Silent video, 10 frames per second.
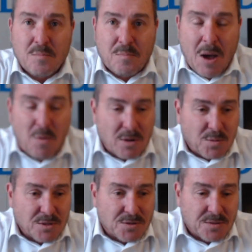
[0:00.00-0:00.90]
by what
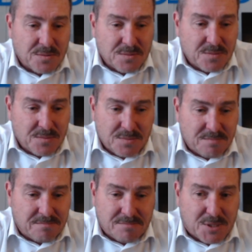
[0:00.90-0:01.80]
was
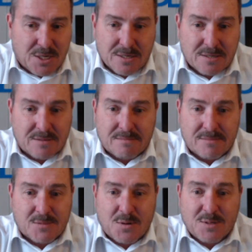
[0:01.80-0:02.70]
just
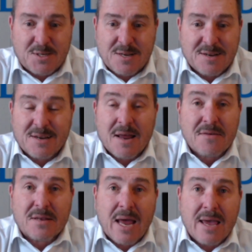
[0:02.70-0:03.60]
considered
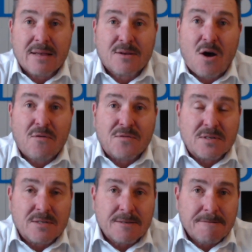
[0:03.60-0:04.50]
another day at the office